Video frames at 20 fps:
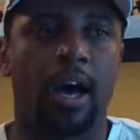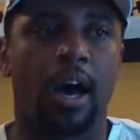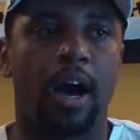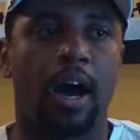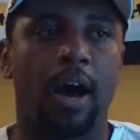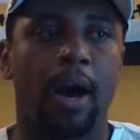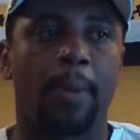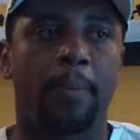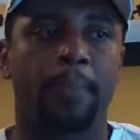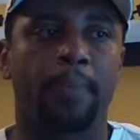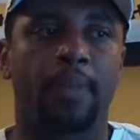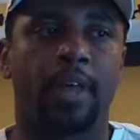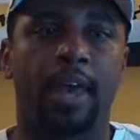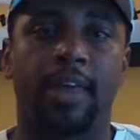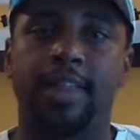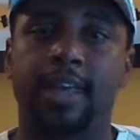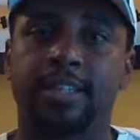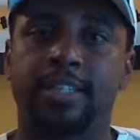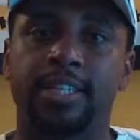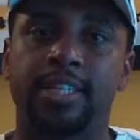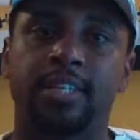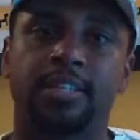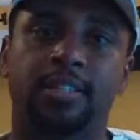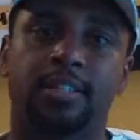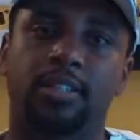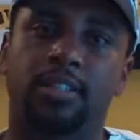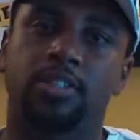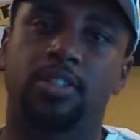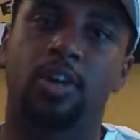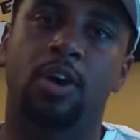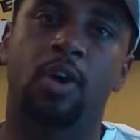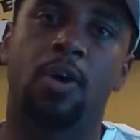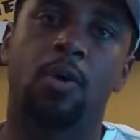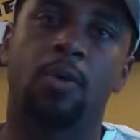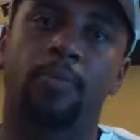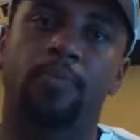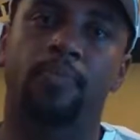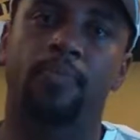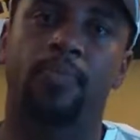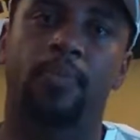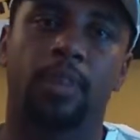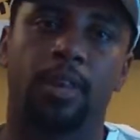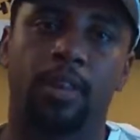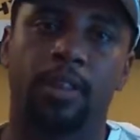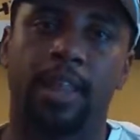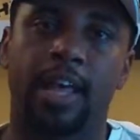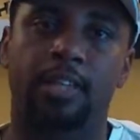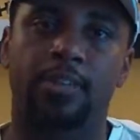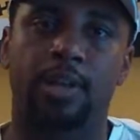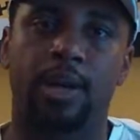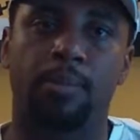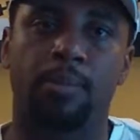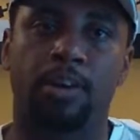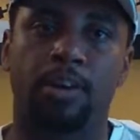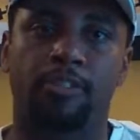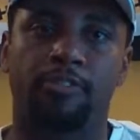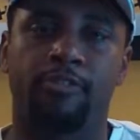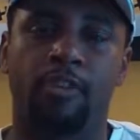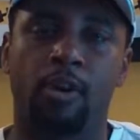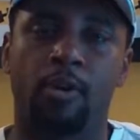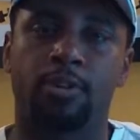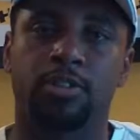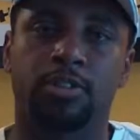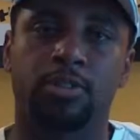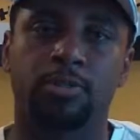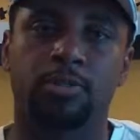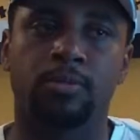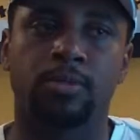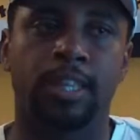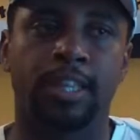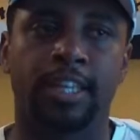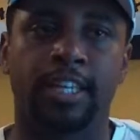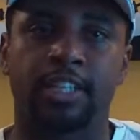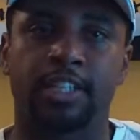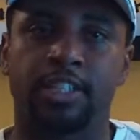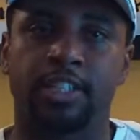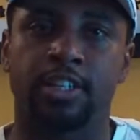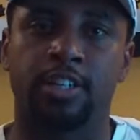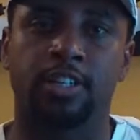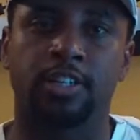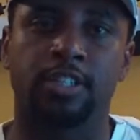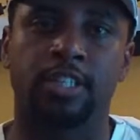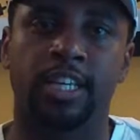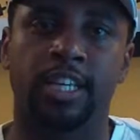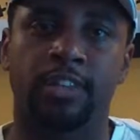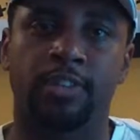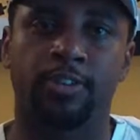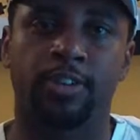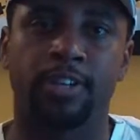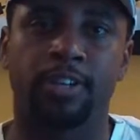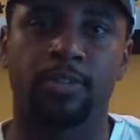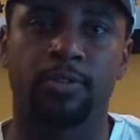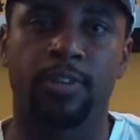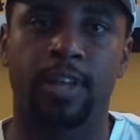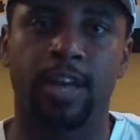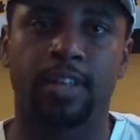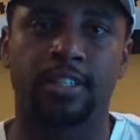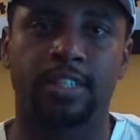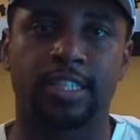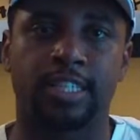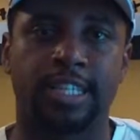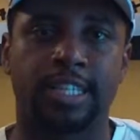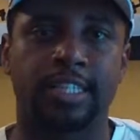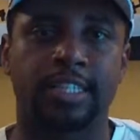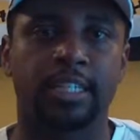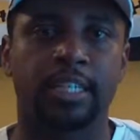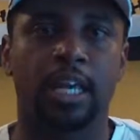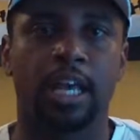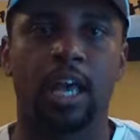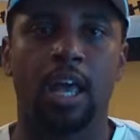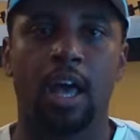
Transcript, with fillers: Uh, and that's it. So that's what I'm looking forward to this year's E3 2010.